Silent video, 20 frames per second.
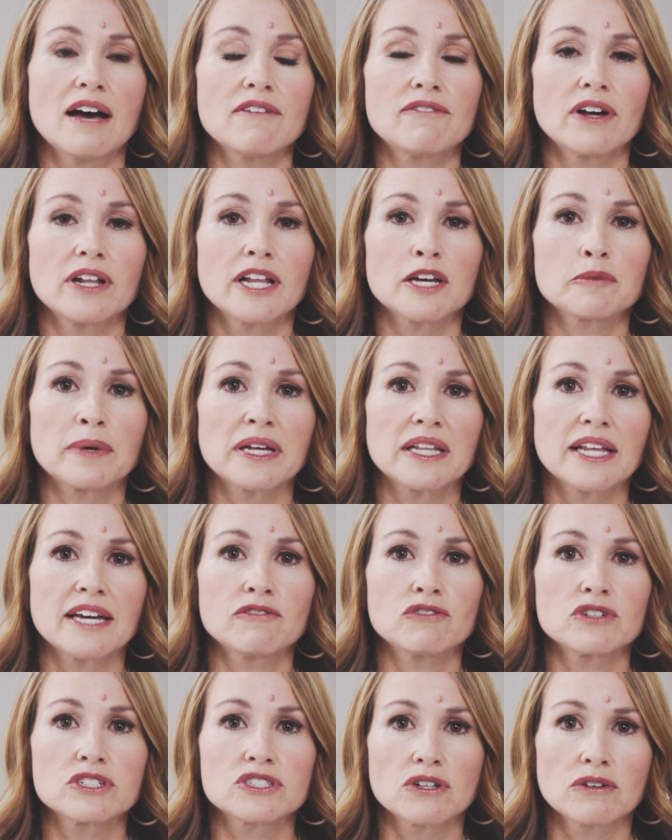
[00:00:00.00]
I felt like my
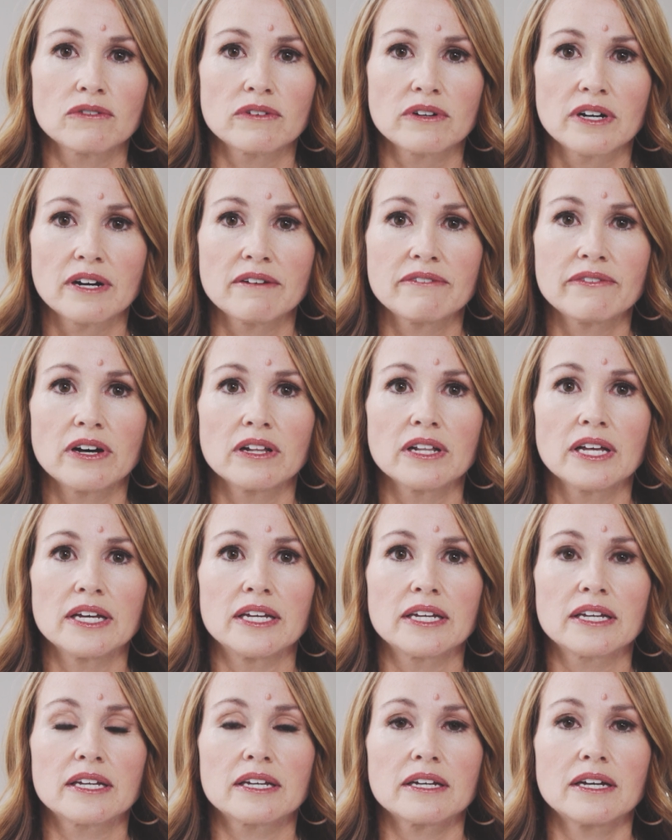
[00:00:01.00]
life was over. I felt
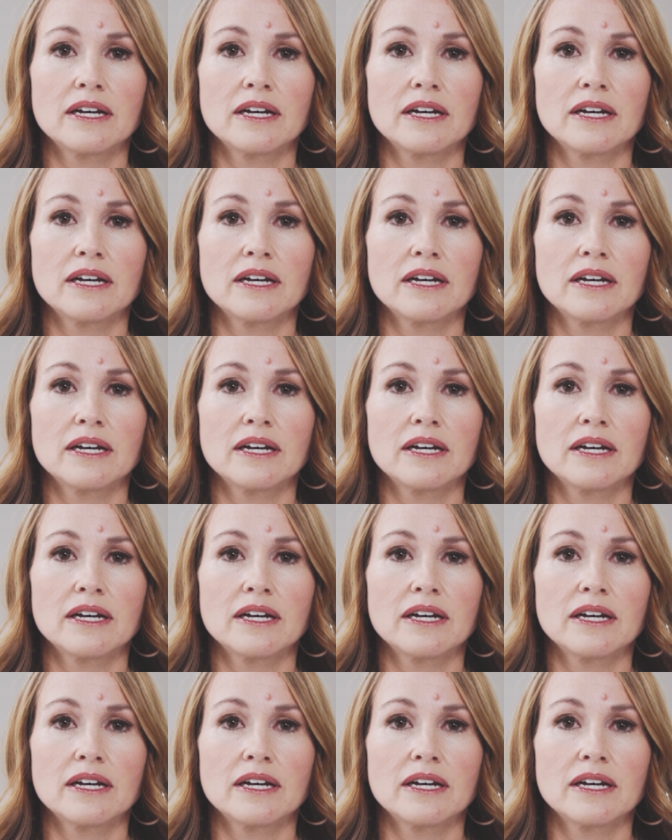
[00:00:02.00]
like